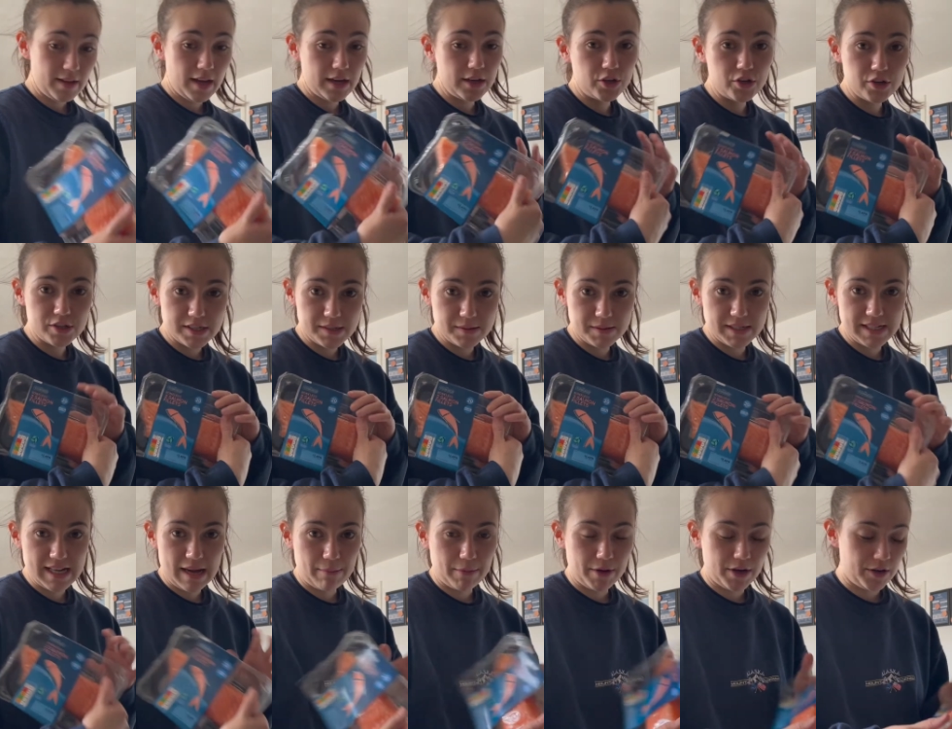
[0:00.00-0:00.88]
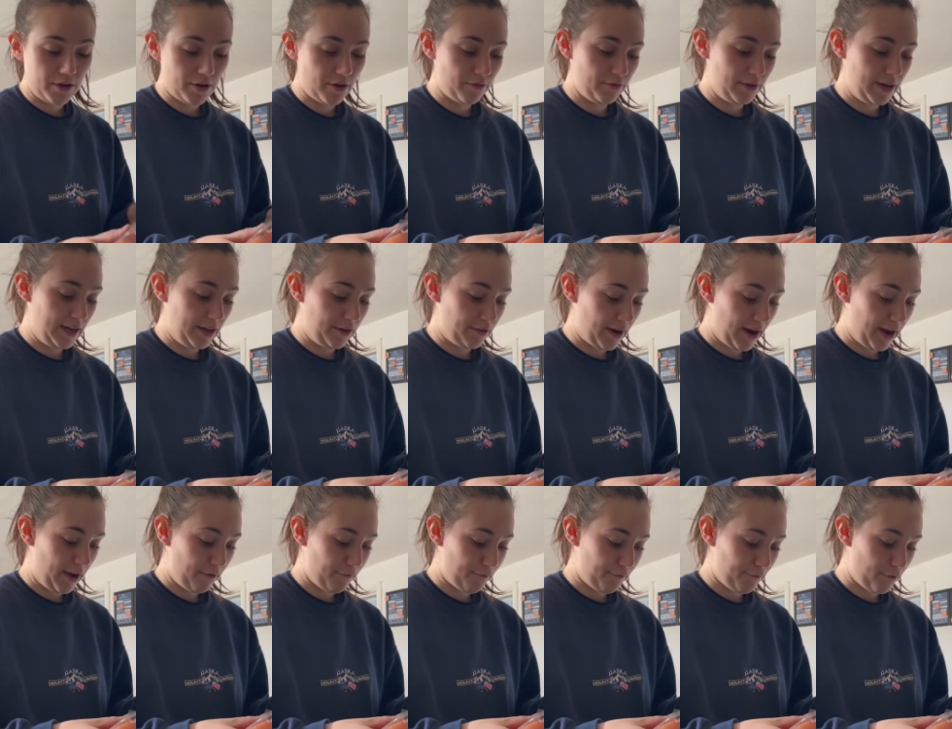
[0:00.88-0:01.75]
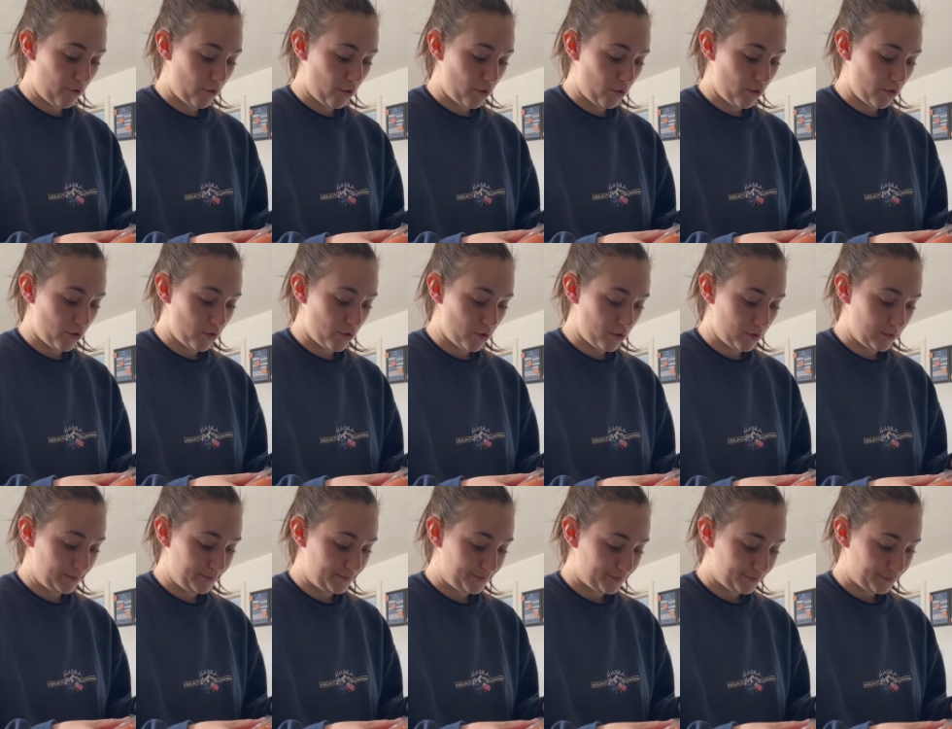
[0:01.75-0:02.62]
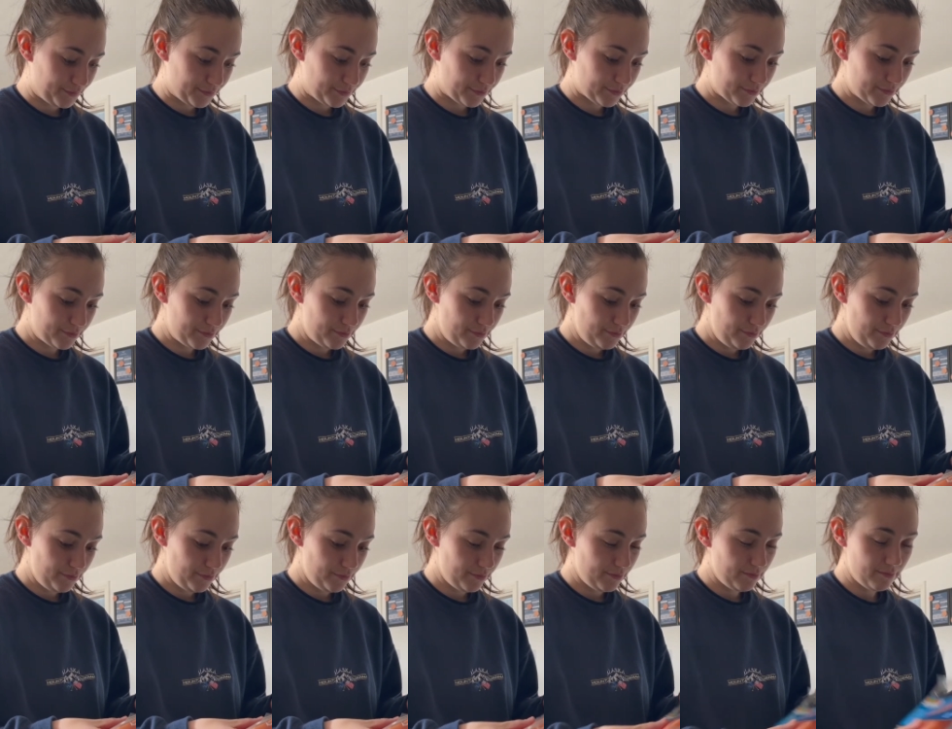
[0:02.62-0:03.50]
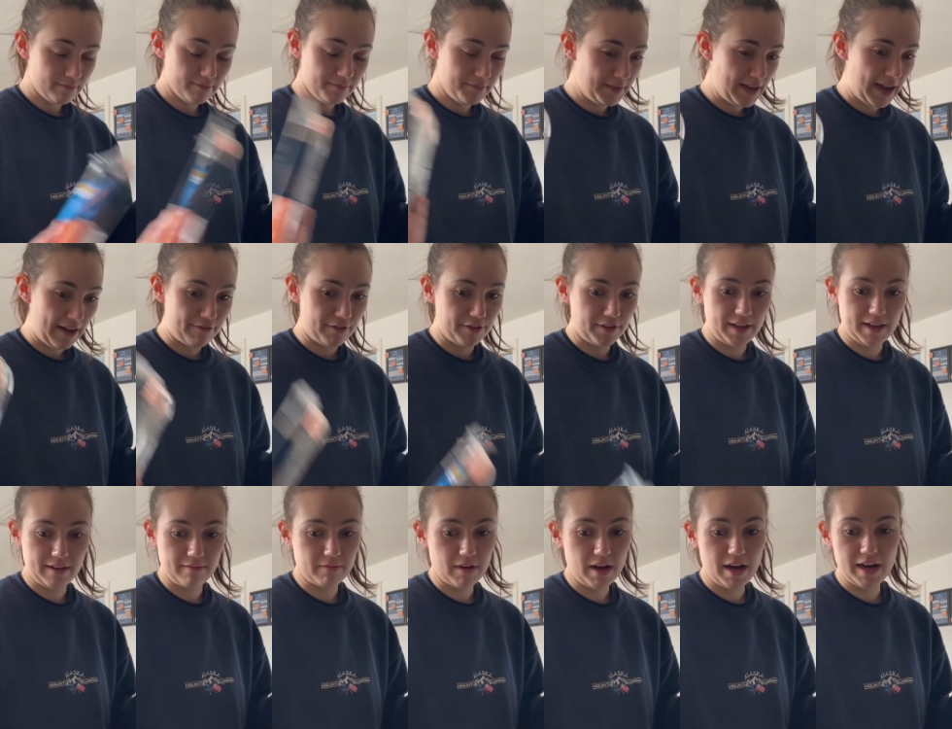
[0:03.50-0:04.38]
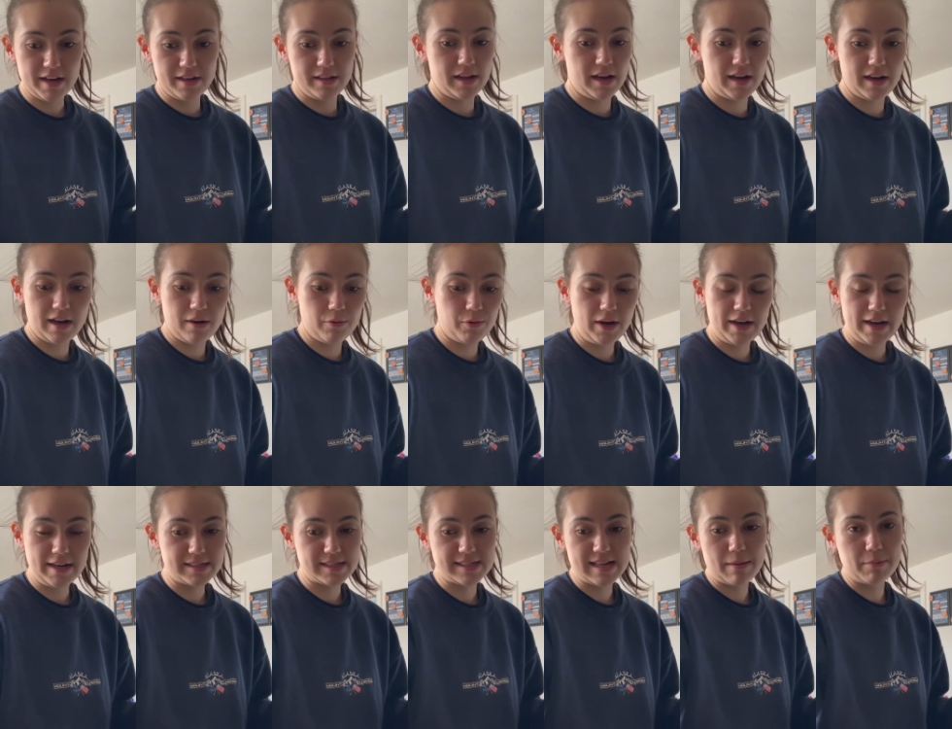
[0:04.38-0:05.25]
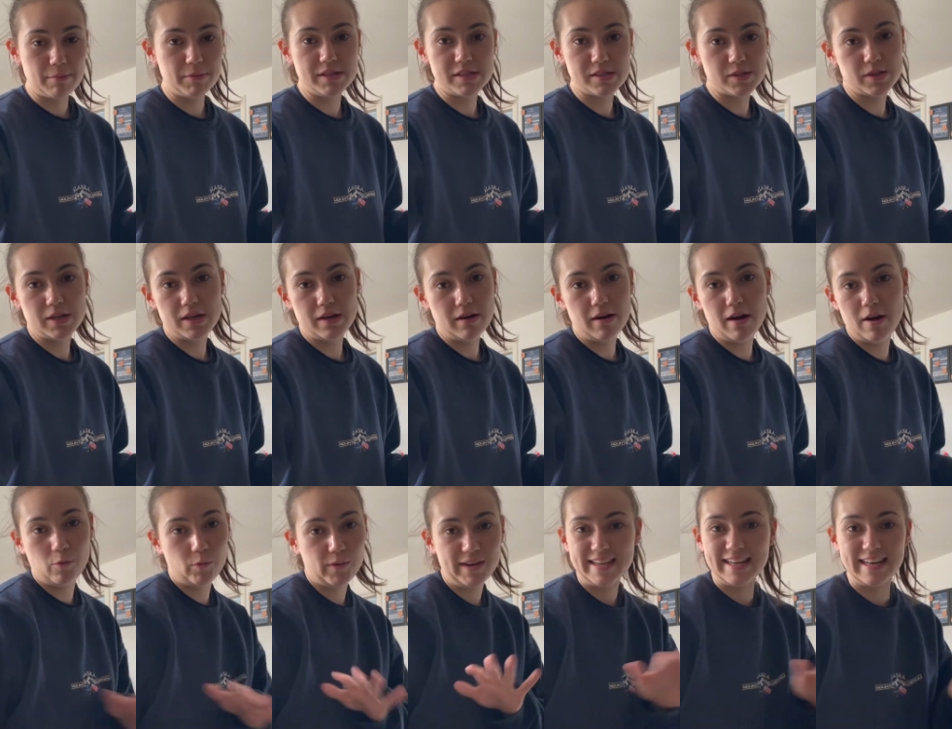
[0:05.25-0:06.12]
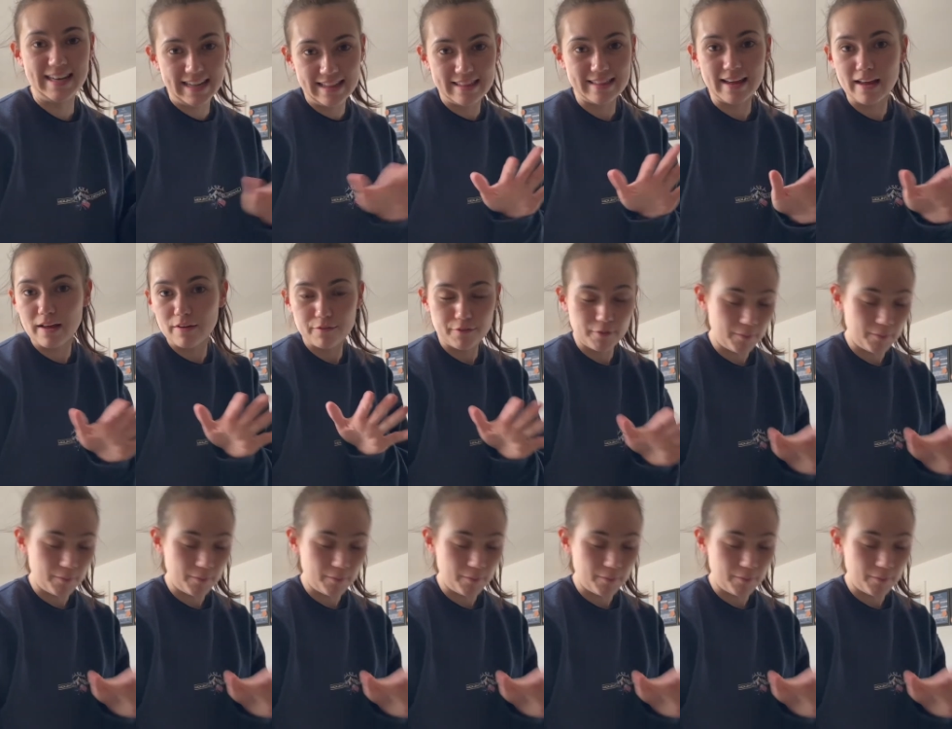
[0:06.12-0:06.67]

got some salmon really great for everything. I, I salmon's a weekly thing for